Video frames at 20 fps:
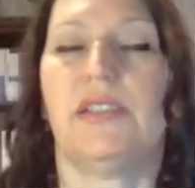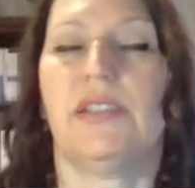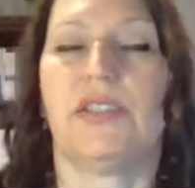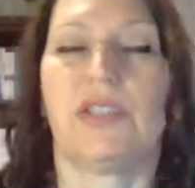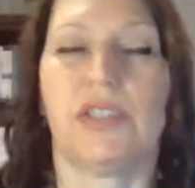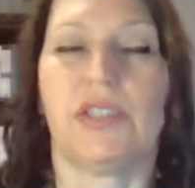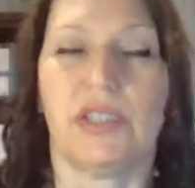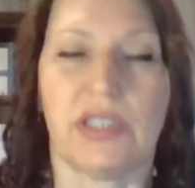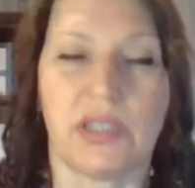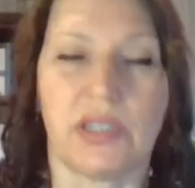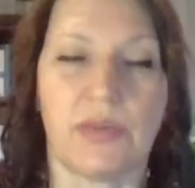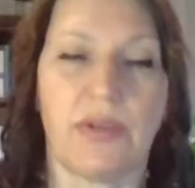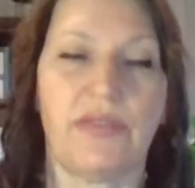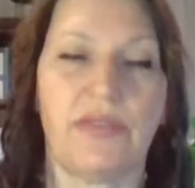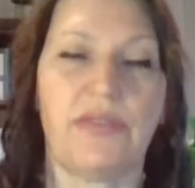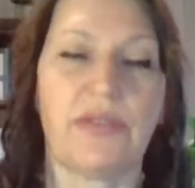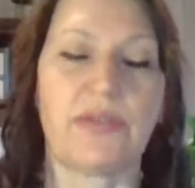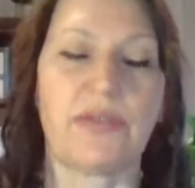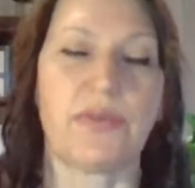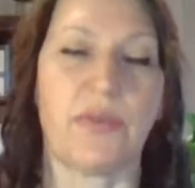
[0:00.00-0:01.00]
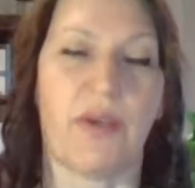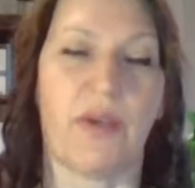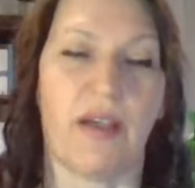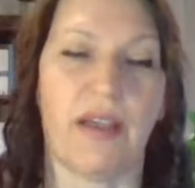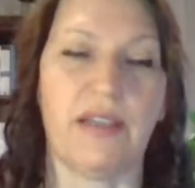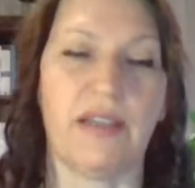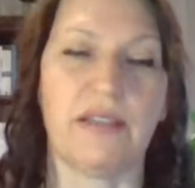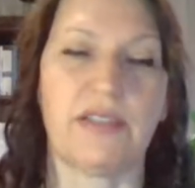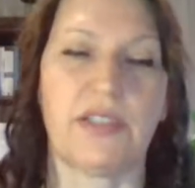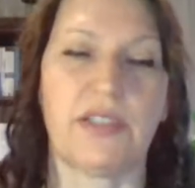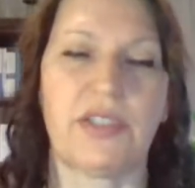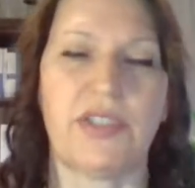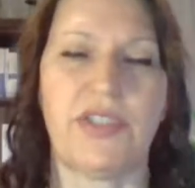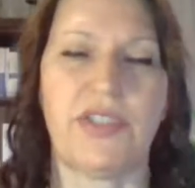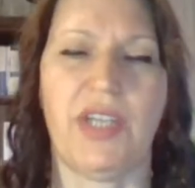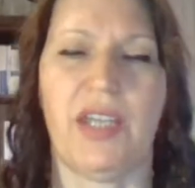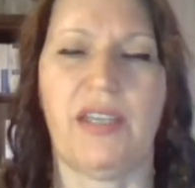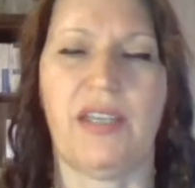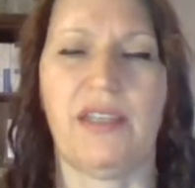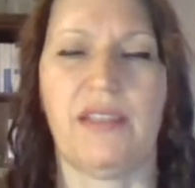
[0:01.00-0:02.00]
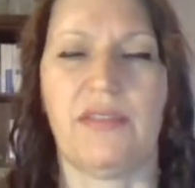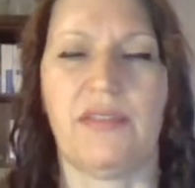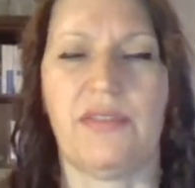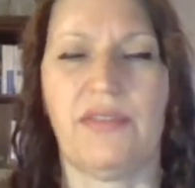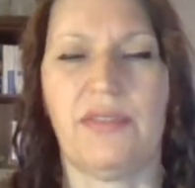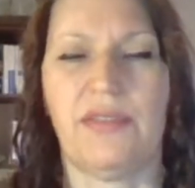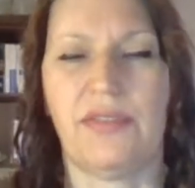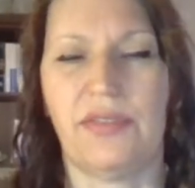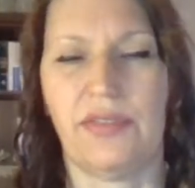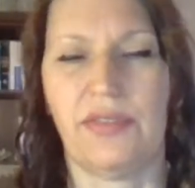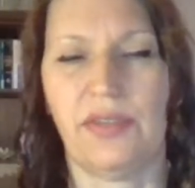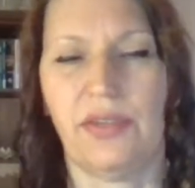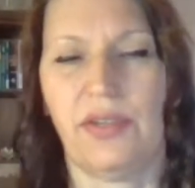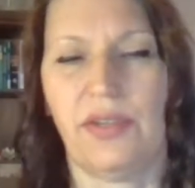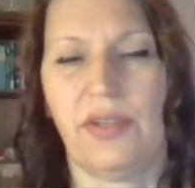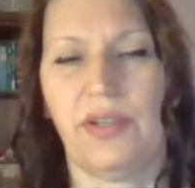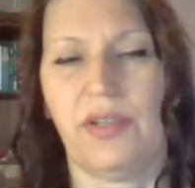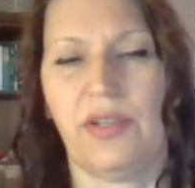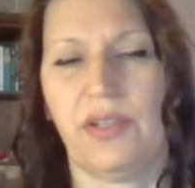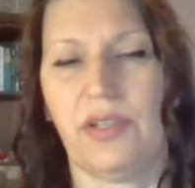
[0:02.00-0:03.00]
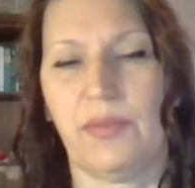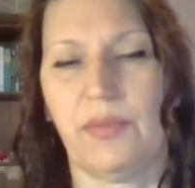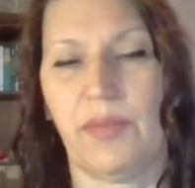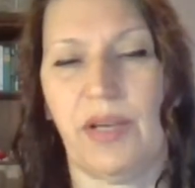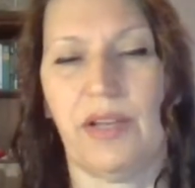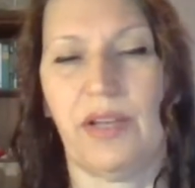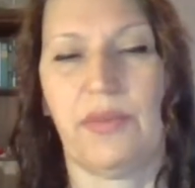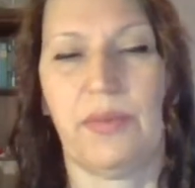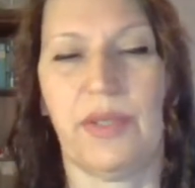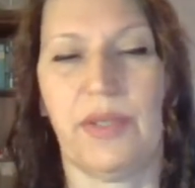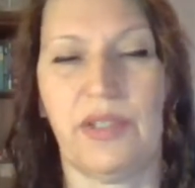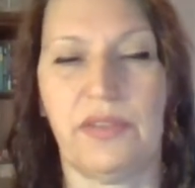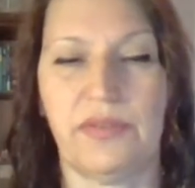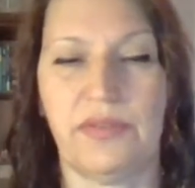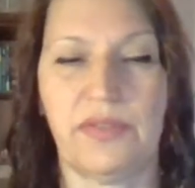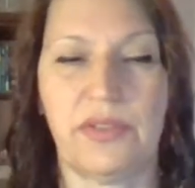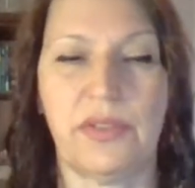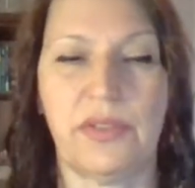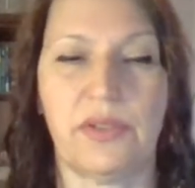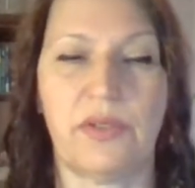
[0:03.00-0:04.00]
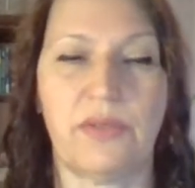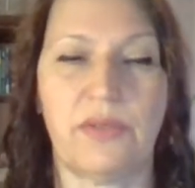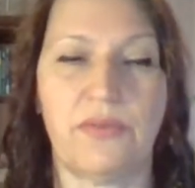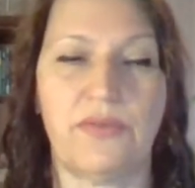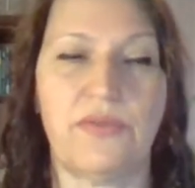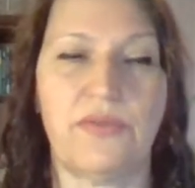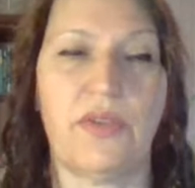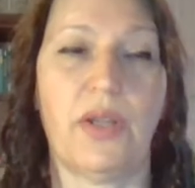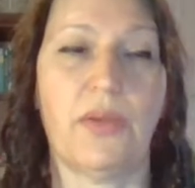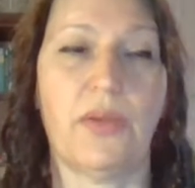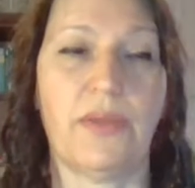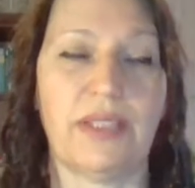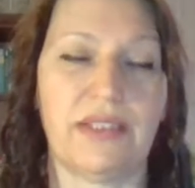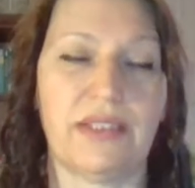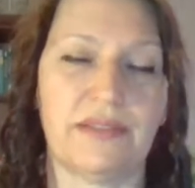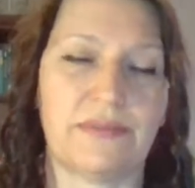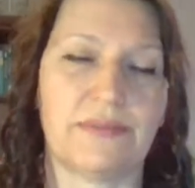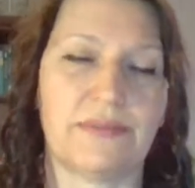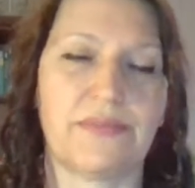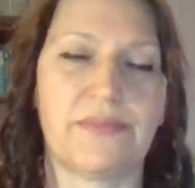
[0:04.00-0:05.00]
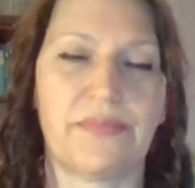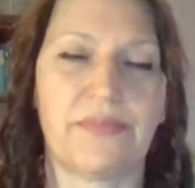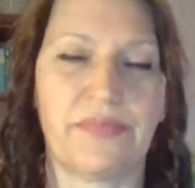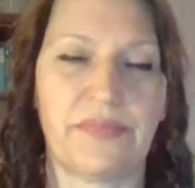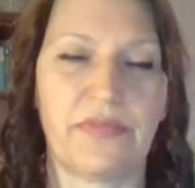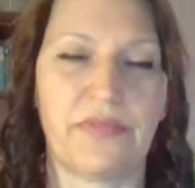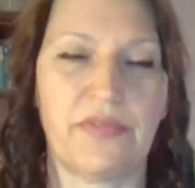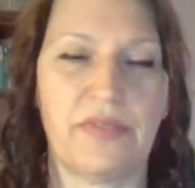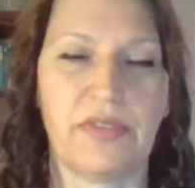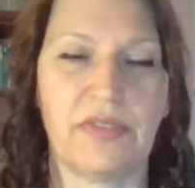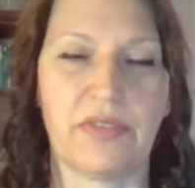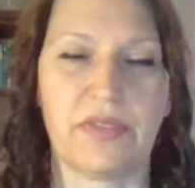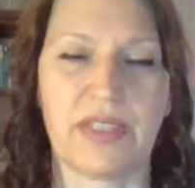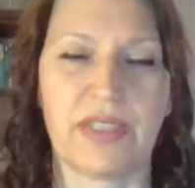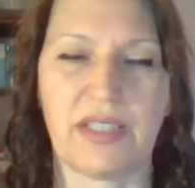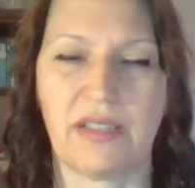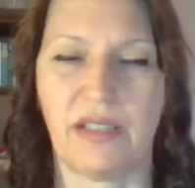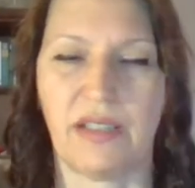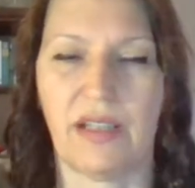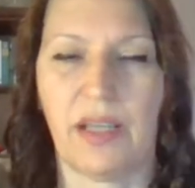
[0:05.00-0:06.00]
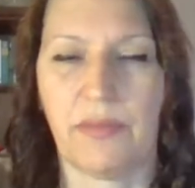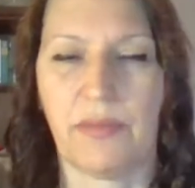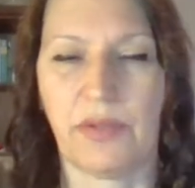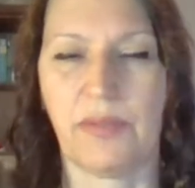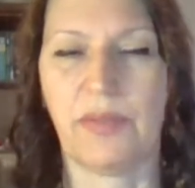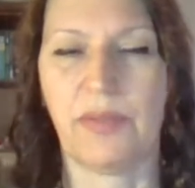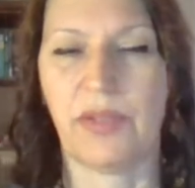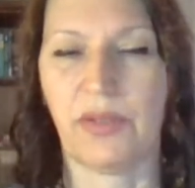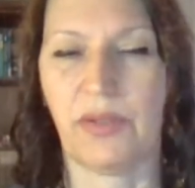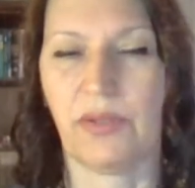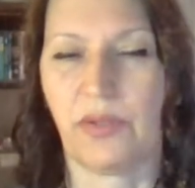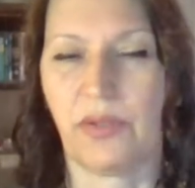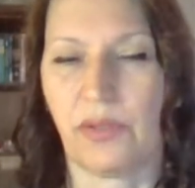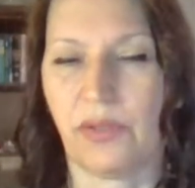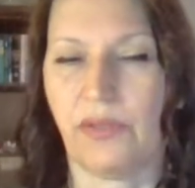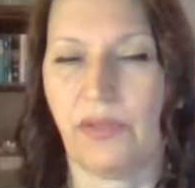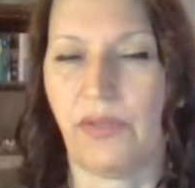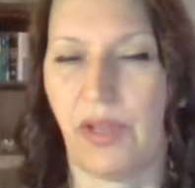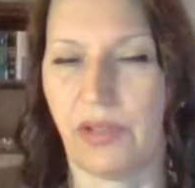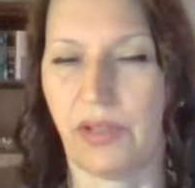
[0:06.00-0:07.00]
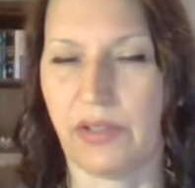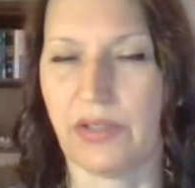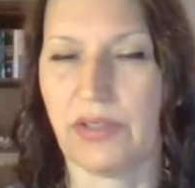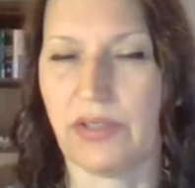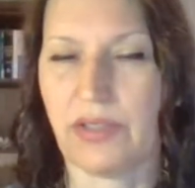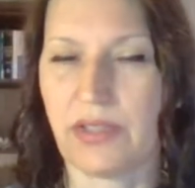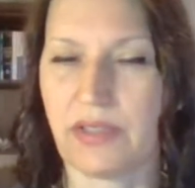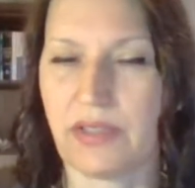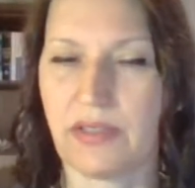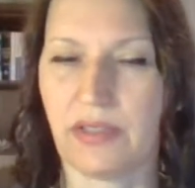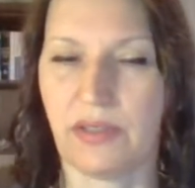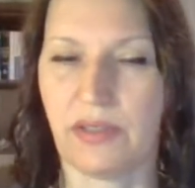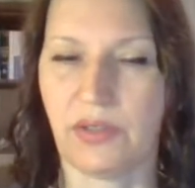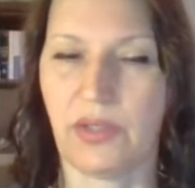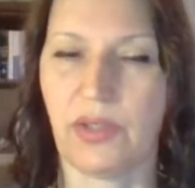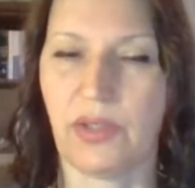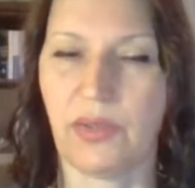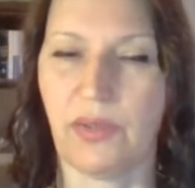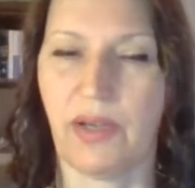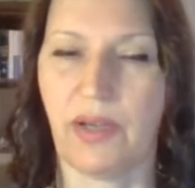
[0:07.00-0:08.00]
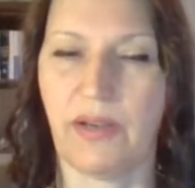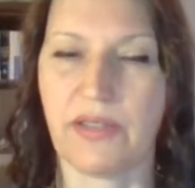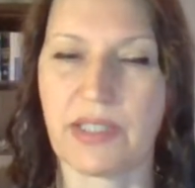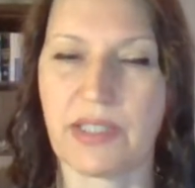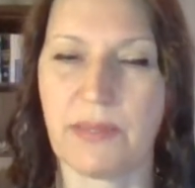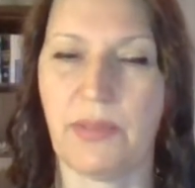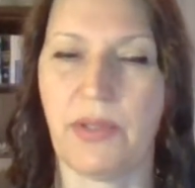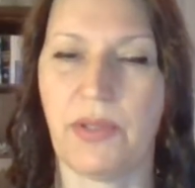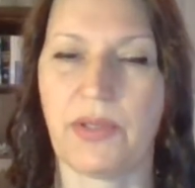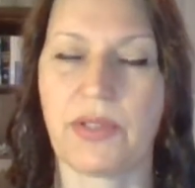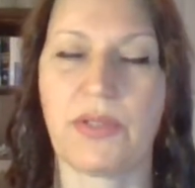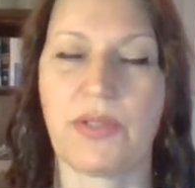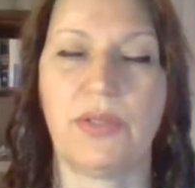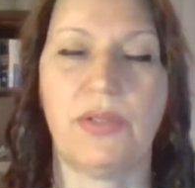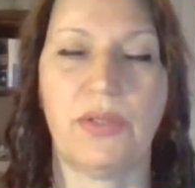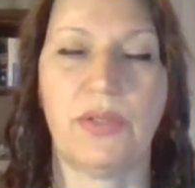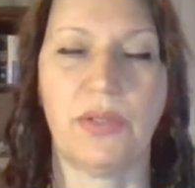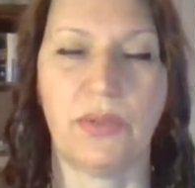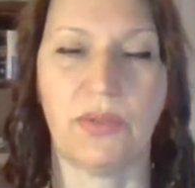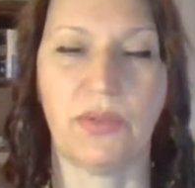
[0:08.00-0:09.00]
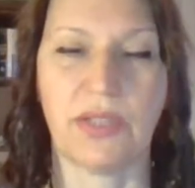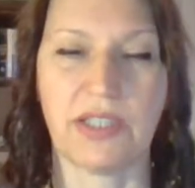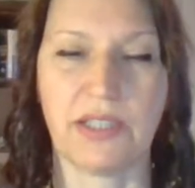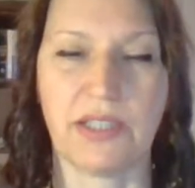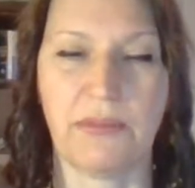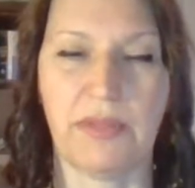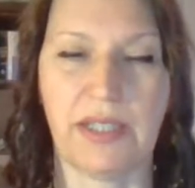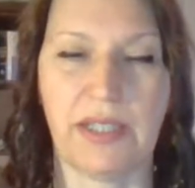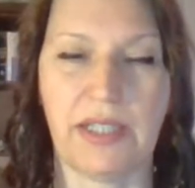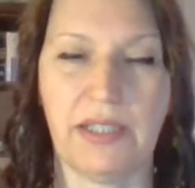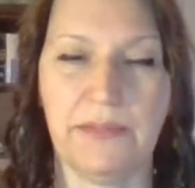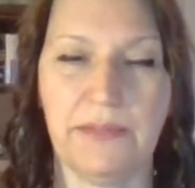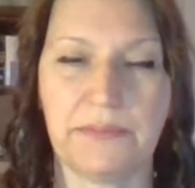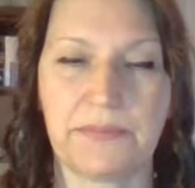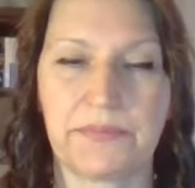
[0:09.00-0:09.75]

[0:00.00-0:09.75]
Tune into what feels right. Just check if the pathway you're following feels in alignment with your core values and who you are as a person, who you want to be,